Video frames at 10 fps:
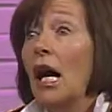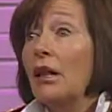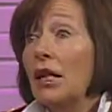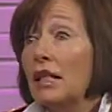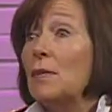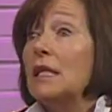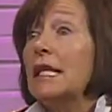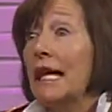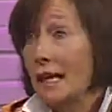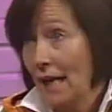that's been
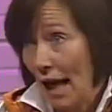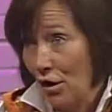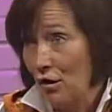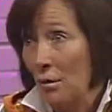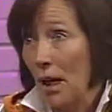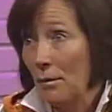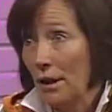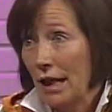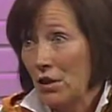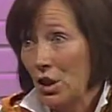taken out of
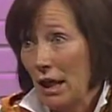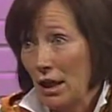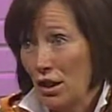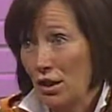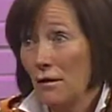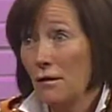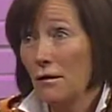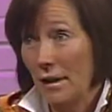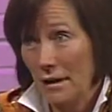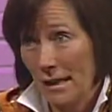public education
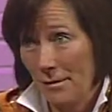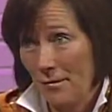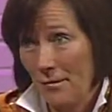funding.